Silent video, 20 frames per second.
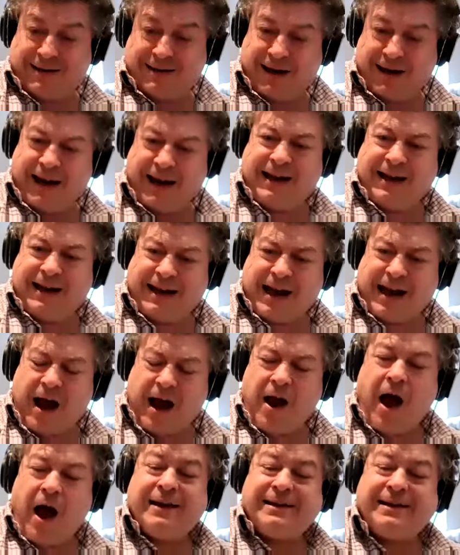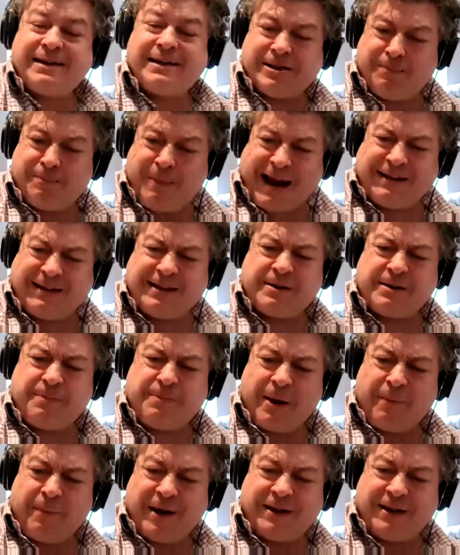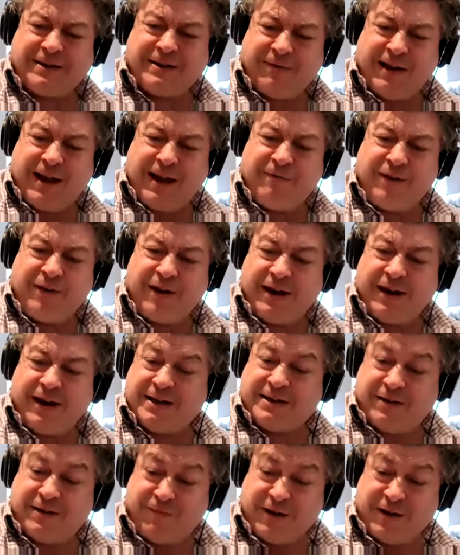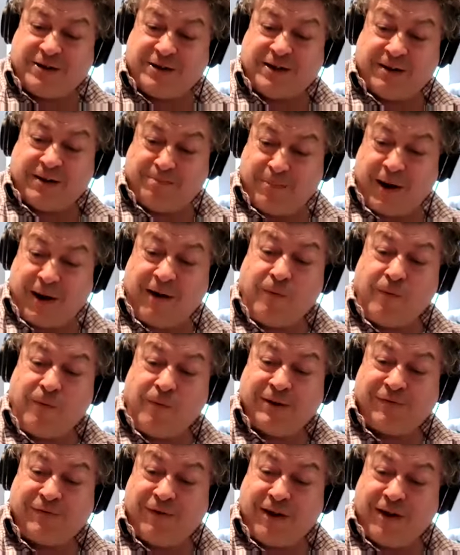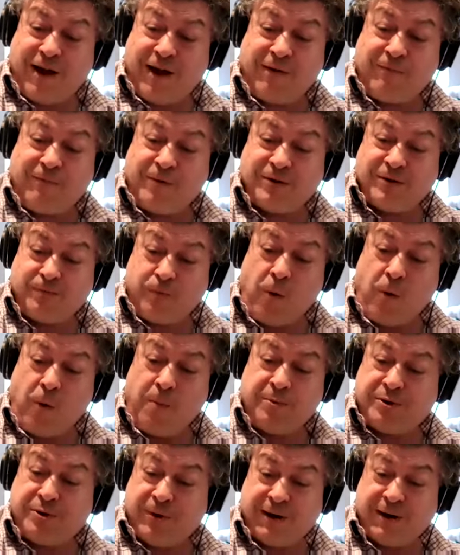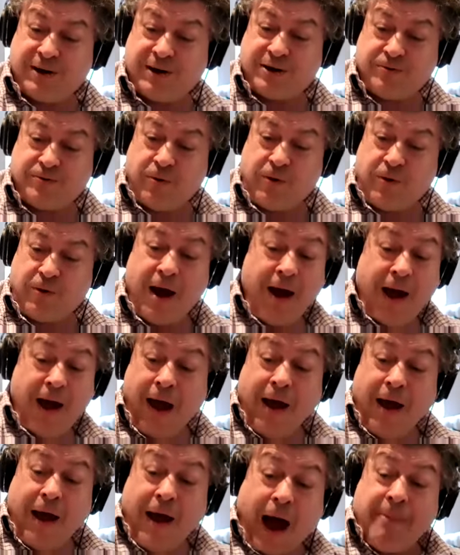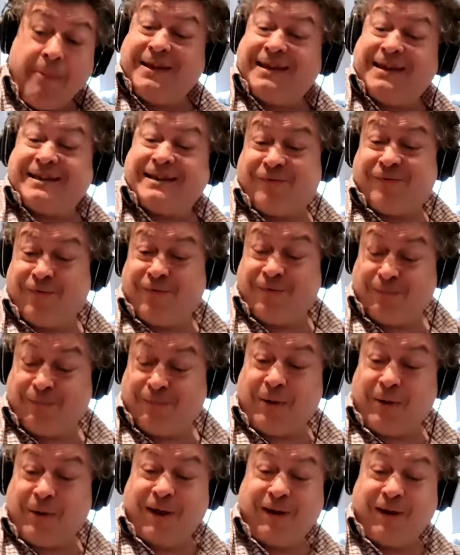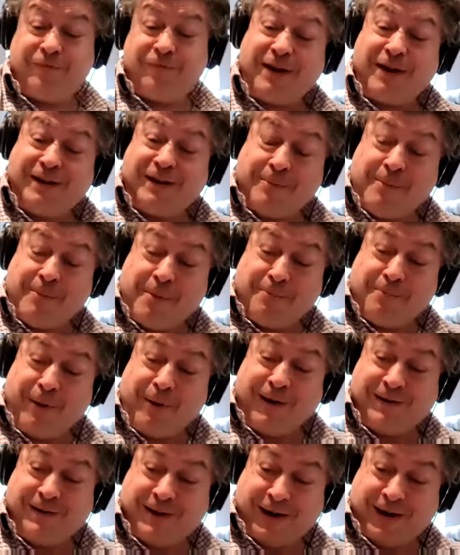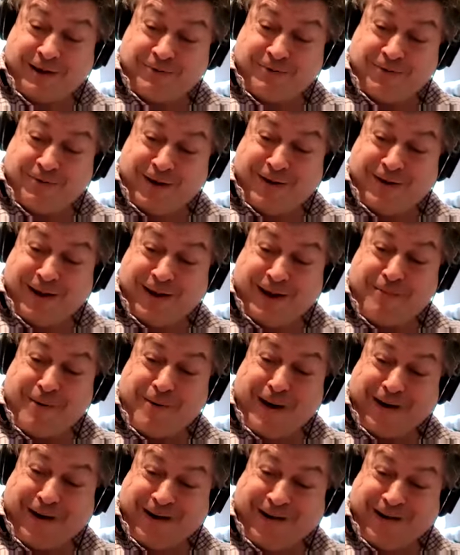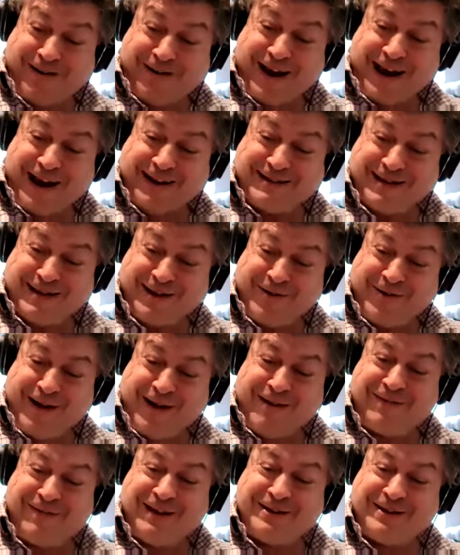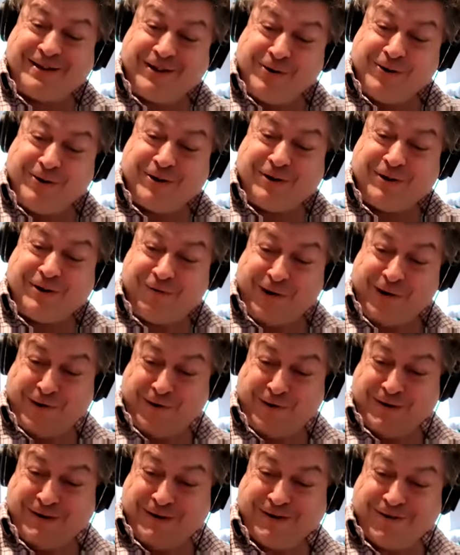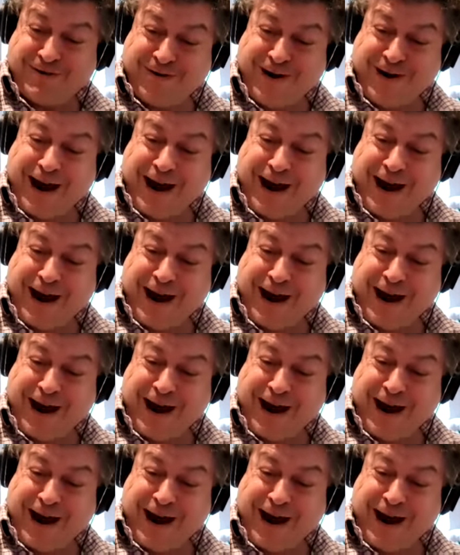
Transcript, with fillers: it, it, I, suspect it's a better place to live than it is to visit. But I've always found I've always warmed to it. Extra. I mean, this is the. By the way, the funny thing about politics, when you think about it, okay, yeah. is that you have these huge feuds, right?